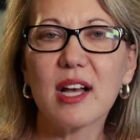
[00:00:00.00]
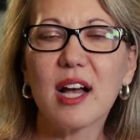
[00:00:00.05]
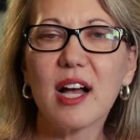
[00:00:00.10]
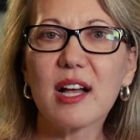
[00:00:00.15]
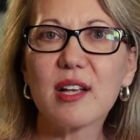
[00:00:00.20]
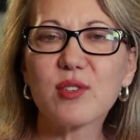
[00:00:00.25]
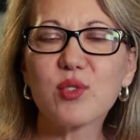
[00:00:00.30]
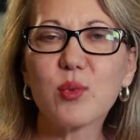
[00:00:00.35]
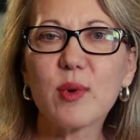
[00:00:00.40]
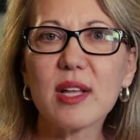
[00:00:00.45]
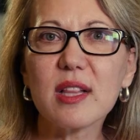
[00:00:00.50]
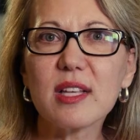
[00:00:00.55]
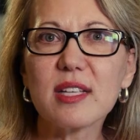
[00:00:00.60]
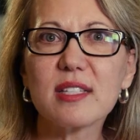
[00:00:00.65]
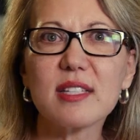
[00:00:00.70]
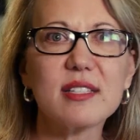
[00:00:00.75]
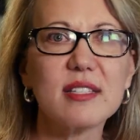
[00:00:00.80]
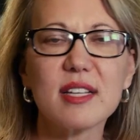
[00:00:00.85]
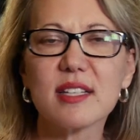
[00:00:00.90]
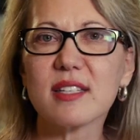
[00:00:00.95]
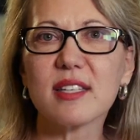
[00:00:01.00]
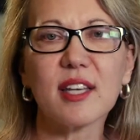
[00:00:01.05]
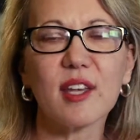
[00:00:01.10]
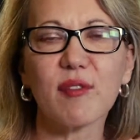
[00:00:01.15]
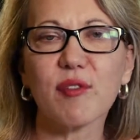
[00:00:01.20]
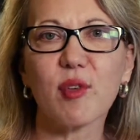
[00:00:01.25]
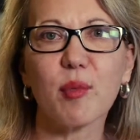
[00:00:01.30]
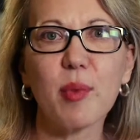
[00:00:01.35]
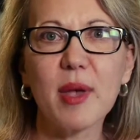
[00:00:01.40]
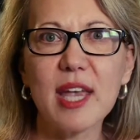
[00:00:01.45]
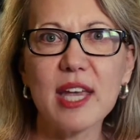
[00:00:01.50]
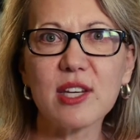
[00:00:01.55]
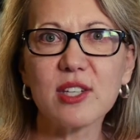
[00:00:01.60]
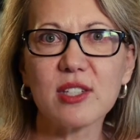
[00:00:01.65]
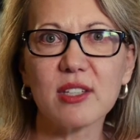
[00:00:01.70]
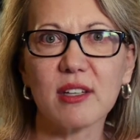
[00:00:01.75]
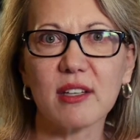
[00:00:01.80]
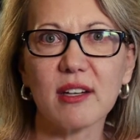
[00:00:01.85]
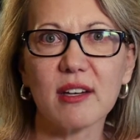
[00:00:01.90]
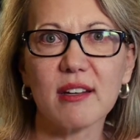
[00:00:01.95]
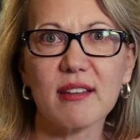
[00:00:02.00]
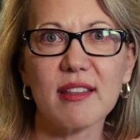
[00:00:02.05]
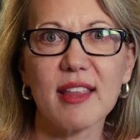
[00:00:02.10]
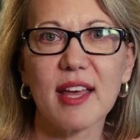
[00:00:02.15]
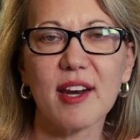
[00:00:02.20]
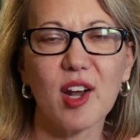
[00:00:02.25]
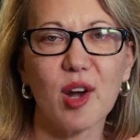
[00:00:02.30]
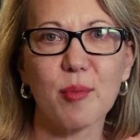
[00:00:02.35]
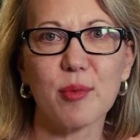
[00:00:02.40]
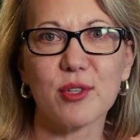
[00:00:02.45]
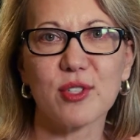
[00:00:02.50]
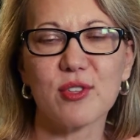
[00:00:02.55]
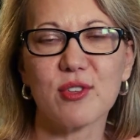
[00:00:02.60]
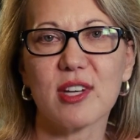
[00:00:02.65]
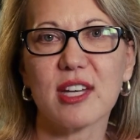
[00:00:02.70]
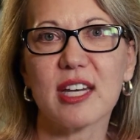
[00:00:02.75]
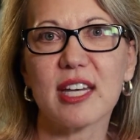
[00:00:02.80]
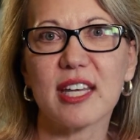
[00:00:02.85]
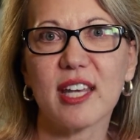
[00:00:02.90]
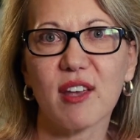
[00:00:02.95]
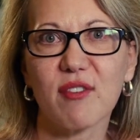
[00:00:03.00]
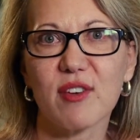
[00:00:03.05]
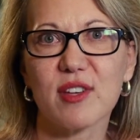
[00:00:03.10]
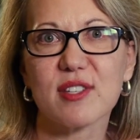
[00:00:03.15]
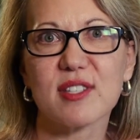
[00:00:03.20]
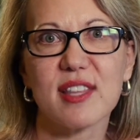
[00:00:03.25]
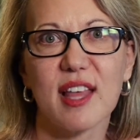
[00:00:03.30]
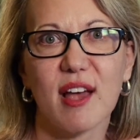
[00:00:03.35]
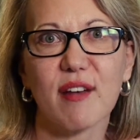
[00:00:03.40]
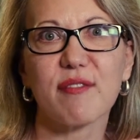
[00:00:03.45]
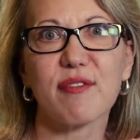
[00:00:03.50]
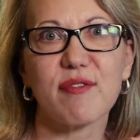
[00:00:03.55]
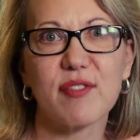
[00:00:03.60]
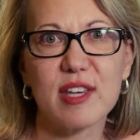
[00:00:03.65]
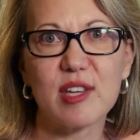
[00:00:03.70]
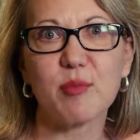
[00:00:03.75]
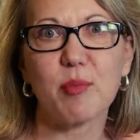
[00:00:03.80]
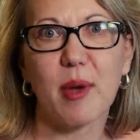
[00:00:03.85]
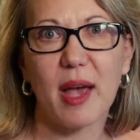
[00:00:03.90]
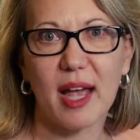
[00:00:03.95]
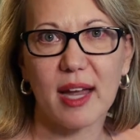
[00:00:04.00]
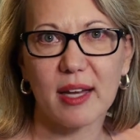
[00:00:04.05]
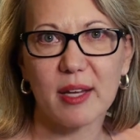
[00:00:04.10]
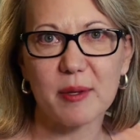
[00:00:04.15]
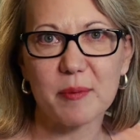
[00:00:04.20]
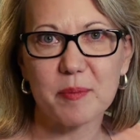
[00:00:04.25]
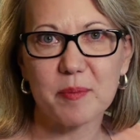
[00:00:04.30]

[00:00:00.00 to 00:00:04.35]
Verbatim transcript: as well as it doesn't give the patient that opportunity to give us that feedback.